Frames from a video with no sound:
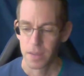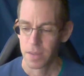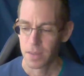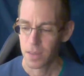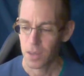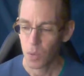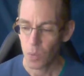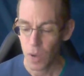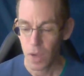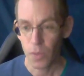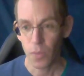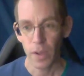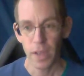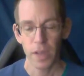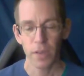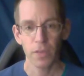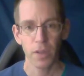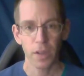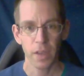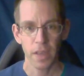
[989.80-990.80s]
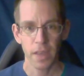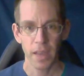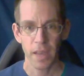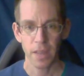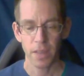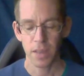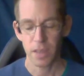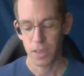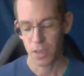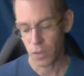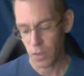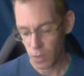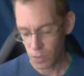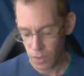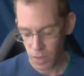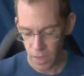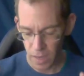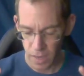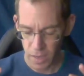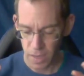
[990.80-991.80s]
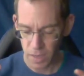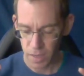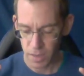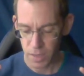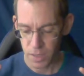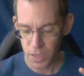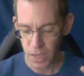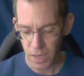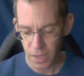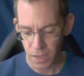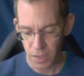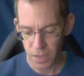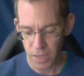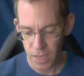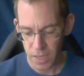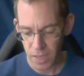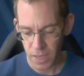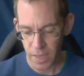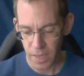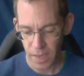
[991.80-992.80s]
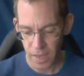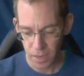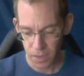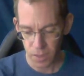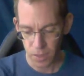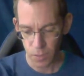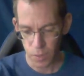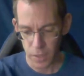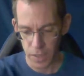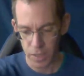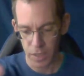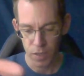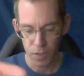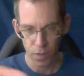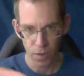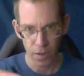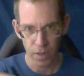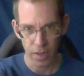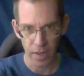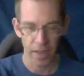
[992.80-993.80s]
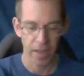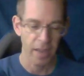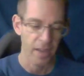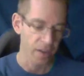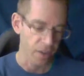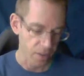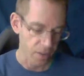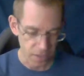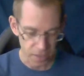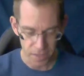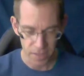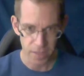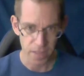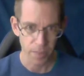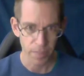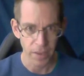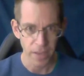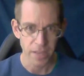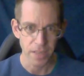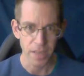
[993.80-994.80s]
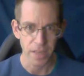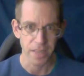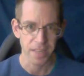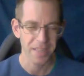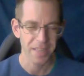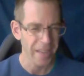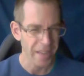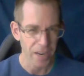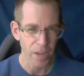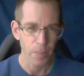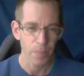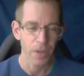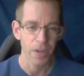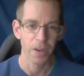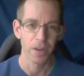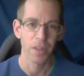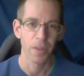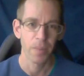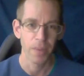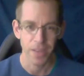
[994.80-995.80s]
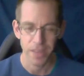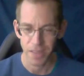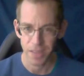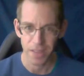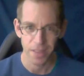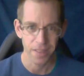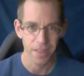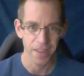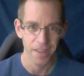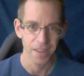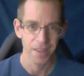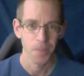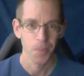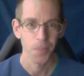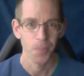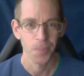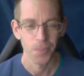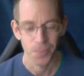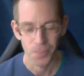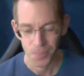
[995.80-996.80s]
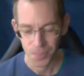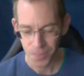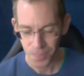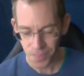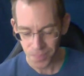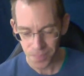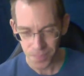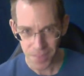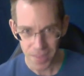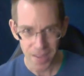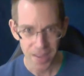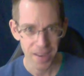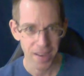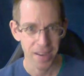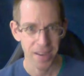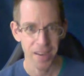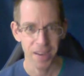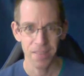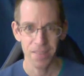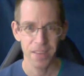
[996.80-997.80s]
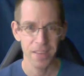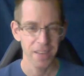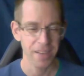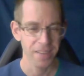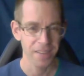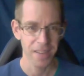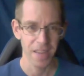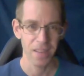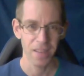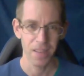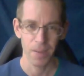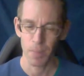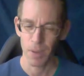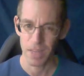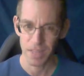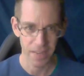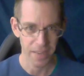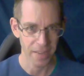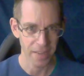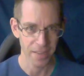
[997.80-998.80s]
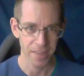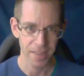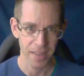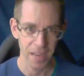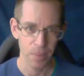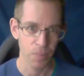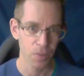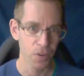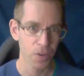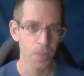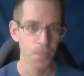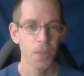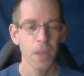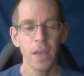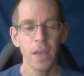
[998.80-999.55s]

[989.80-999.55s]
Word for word: So one way of looking at this, so the, uh, the child sees a candle, reaches for the candle. This is the basic setup here, the basic thing uh, of the, exam the basic example.